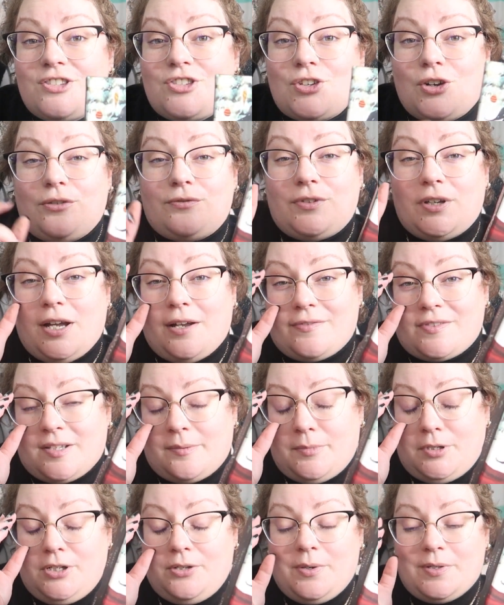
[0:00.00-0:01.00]
So if you have
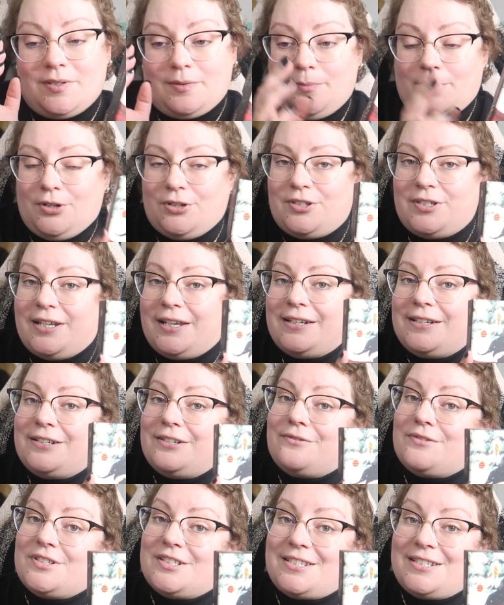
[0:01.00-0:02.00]
someone who has a birthday in a
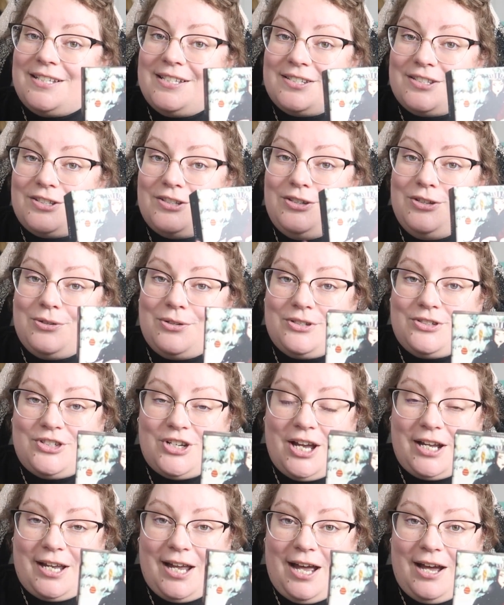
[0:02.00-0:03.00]
different season, you could
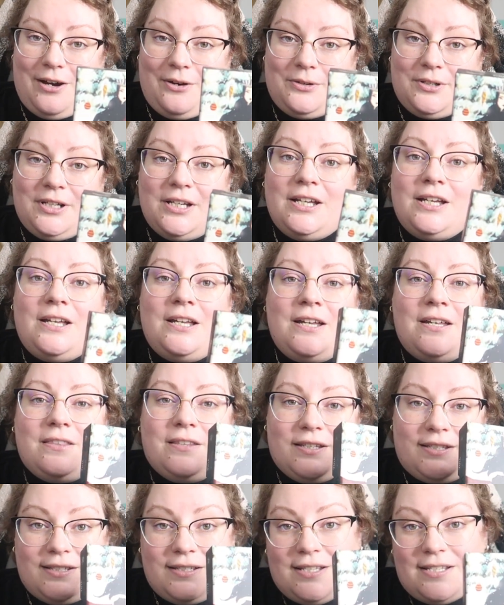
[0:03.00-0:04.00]
check out
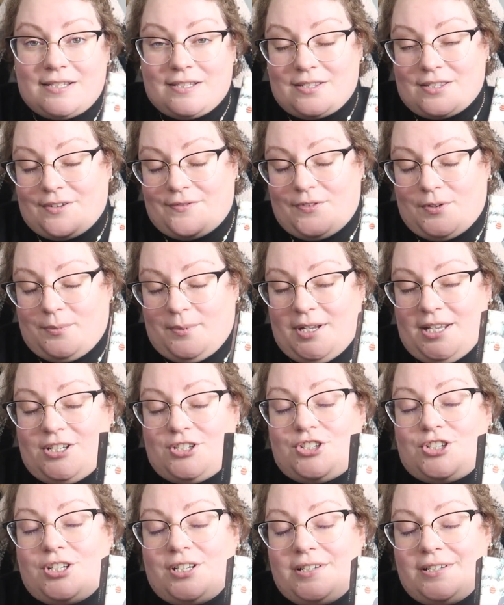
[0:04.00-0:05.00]
the Seasons of the
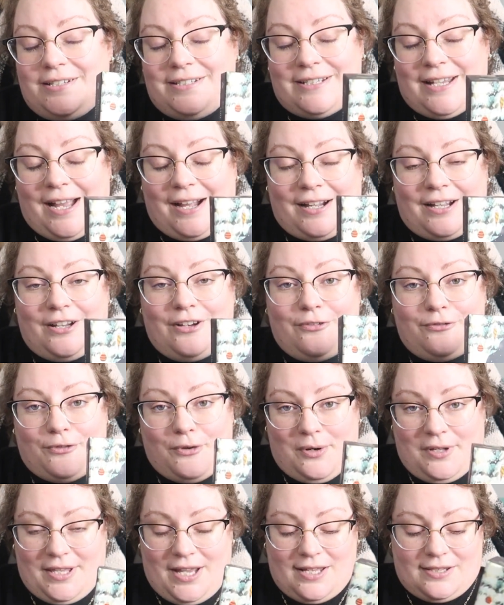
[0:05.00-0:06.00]
Witch deck
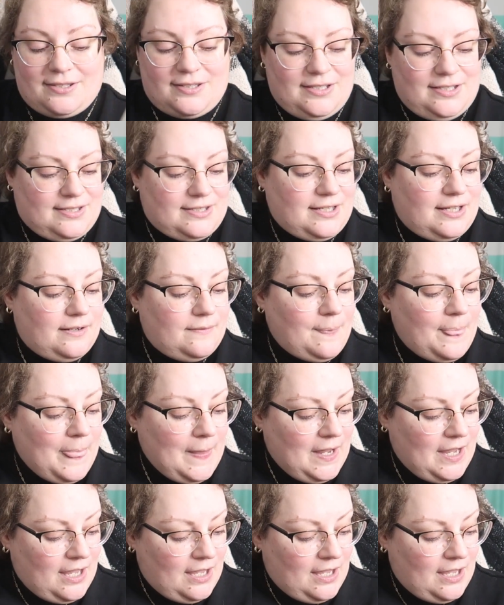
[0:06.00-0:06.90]
for that season.